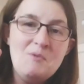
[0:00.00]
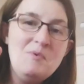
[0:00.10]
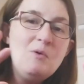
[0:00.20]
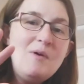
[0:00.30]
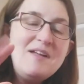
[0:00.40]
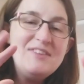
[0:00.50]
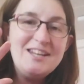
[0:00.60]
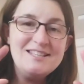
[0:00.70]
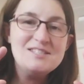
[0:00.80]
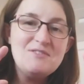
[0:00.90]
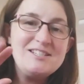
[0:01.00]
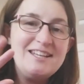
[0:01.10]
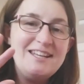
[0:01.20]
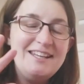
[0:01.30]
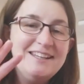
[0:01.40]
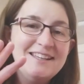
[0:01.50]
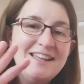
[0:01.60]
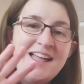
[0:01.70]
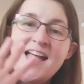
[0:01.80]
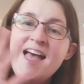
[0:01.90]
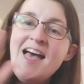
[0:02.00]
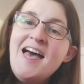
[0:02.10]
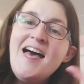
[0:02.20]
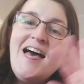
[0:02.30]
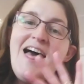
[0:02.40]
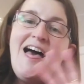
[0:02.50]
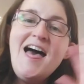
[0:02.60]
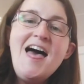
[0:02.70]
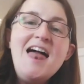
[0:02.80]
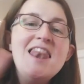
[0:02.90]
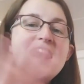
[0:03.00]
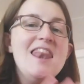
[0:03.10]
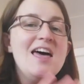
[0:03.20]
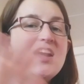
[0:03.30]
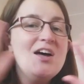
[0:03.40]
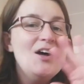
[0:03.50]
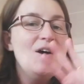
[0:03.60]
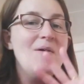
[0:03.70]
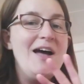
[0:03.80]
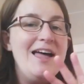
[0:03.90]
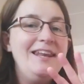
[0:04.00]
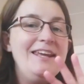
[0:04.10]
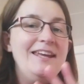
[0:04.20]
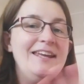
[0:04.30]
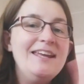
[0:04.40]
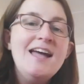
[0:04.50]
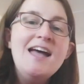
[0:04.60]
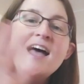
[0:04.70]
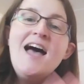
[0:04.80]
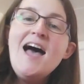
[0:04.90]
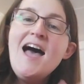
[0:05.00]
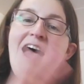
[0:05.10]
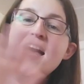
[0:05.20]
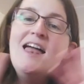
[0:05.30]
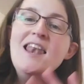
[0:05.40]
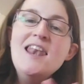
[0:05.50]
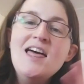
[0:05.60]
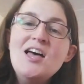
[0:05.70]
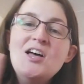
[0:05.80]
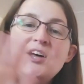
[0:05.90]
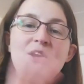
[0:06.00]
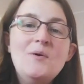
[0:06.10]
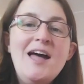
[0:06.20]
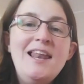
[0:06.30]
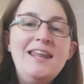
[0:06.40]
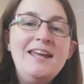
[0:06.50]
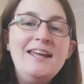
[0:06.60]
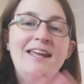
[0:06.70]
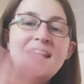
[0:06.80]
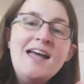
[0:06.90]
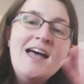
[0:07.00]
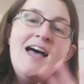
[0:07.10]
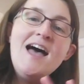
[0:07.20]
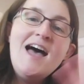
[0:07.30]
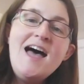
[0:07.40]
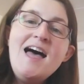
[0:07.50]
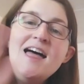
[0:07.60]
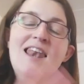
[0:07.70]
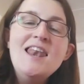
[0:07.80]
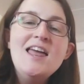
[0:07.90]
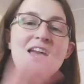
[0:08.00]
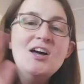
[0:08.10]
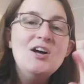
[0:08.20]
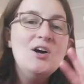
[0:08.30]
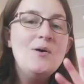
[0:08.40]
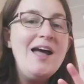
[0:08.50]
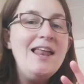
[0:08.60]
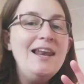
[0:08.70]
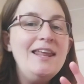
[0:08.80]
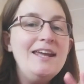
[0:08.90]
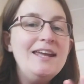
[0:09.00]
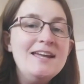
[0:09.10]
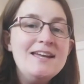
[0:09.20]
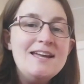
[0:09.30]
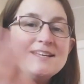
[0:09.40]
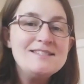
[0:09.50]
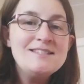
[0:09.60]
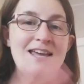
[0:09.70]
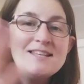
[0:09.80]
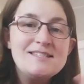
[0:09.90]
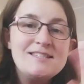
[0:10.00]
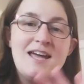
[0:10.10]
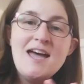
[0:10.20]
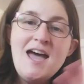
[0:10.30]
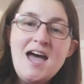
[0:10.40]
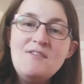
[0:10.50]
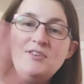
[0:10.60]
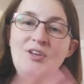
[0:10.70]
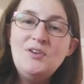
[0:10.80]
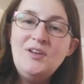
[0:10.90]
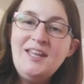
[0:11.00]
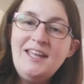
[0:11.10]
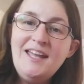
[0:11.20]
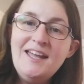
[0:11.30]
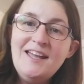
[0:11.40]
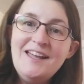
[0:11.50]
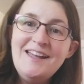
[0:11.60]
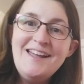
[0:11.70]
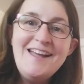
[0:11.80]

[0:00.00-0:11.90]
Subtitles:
Our waving hands ready. Hello Ellie, hello Ellie, hello Ellie, it's nice to have you here.